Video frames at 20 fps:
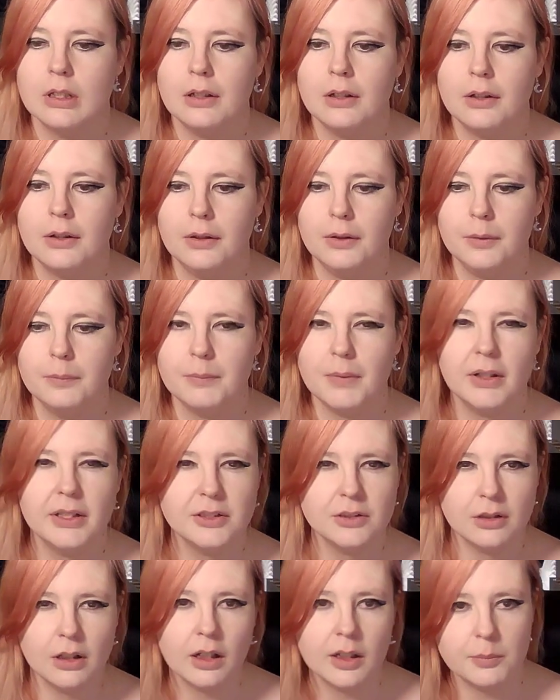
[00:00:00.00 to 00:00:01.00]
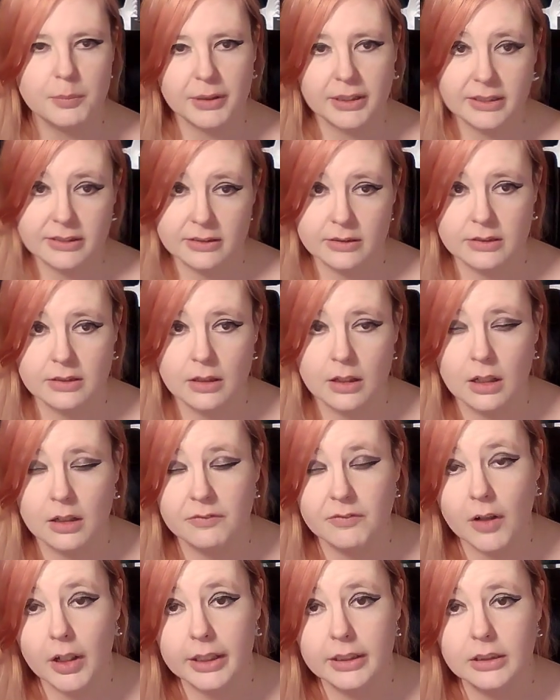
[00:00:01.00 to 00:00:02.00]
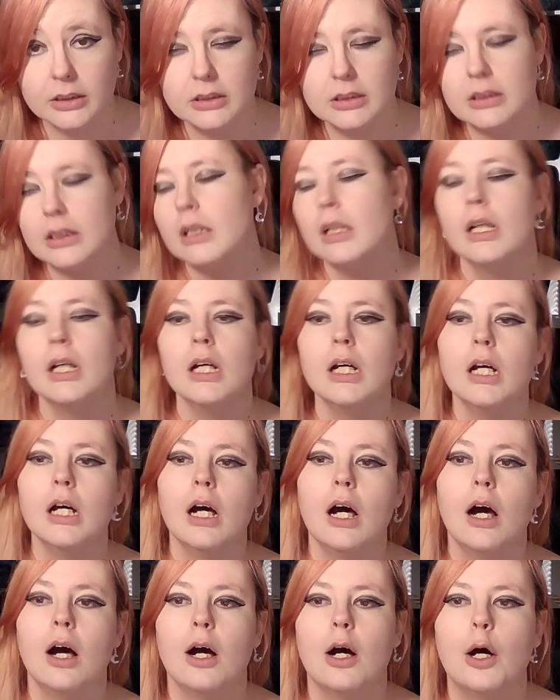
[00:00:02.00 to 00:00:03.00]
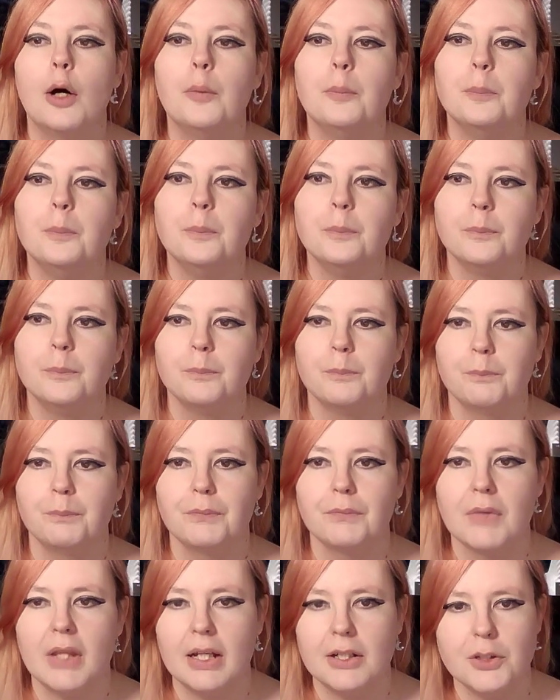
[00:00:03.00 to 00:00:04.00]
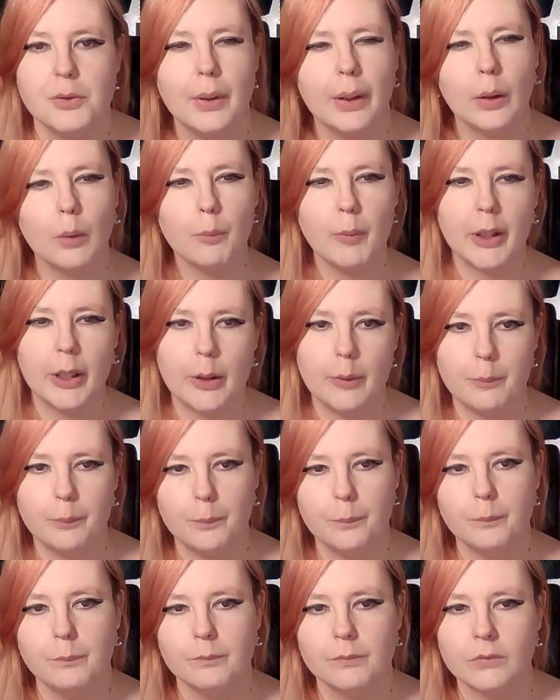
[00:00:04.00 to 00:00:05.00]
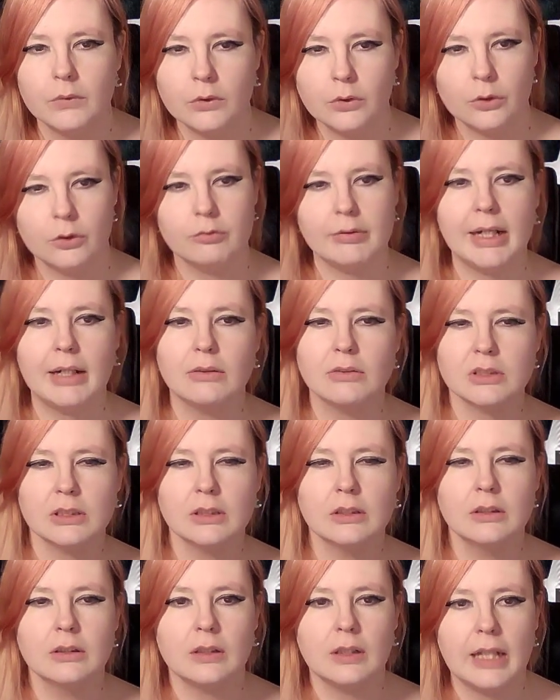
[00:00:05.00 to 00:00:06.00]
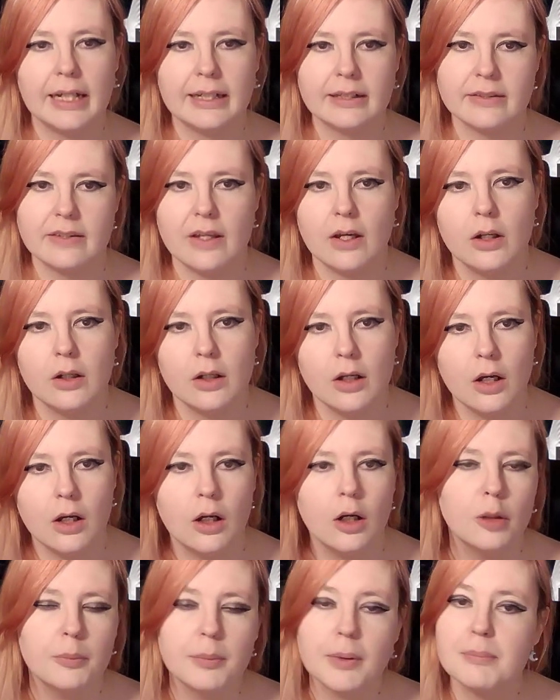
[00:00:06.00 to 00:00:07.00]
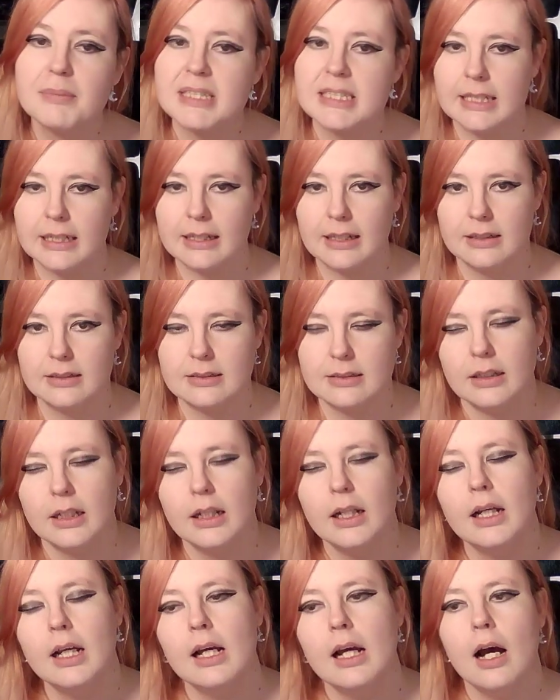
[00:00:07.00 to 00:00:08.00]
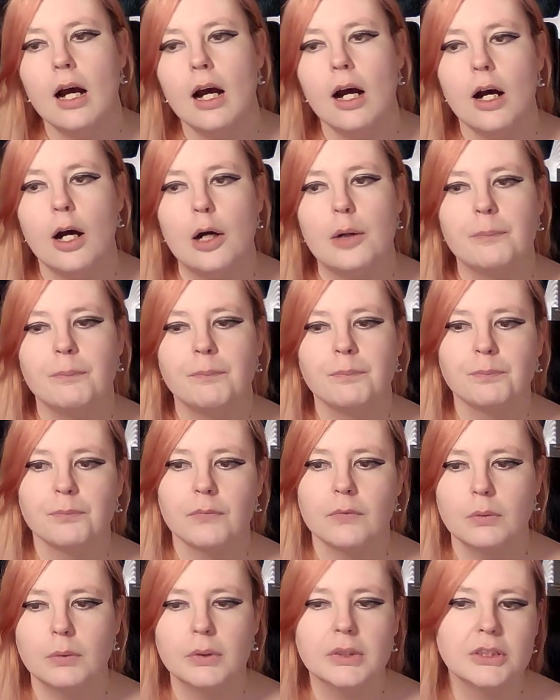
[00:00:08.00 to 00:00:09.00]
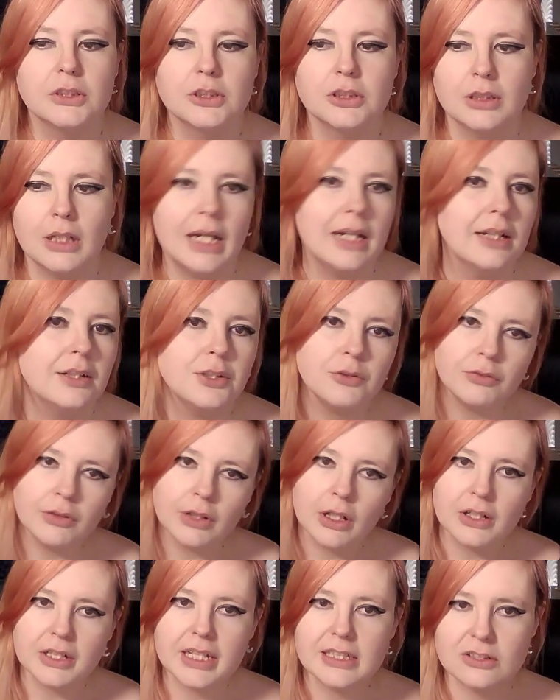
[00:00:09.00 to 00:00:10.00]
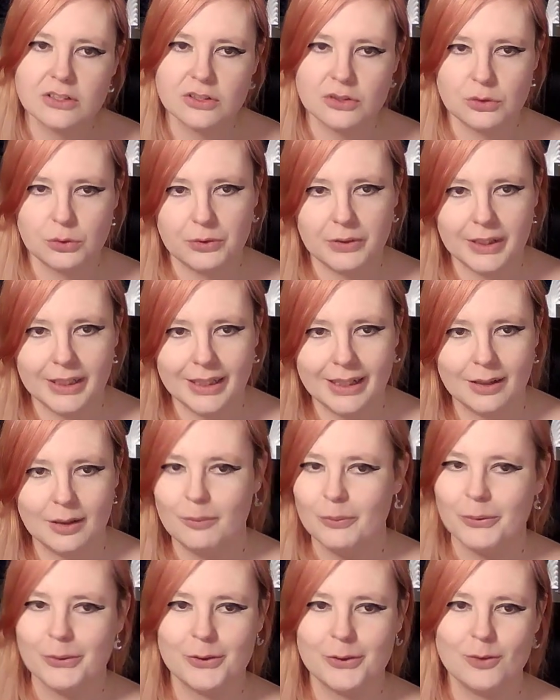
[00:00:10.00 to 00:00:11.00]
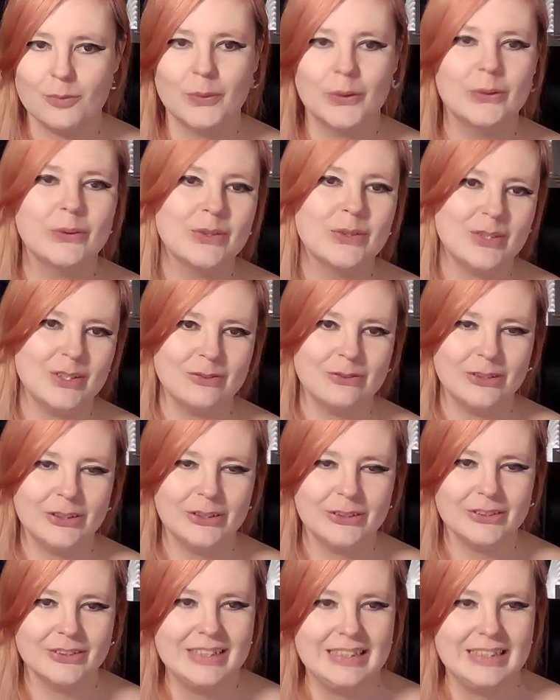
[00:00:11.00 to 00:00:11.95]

I played Violet, and you help him go around and collect the Herba Mysticas, and you learn his story, and I'm not going to spoil because it's really good.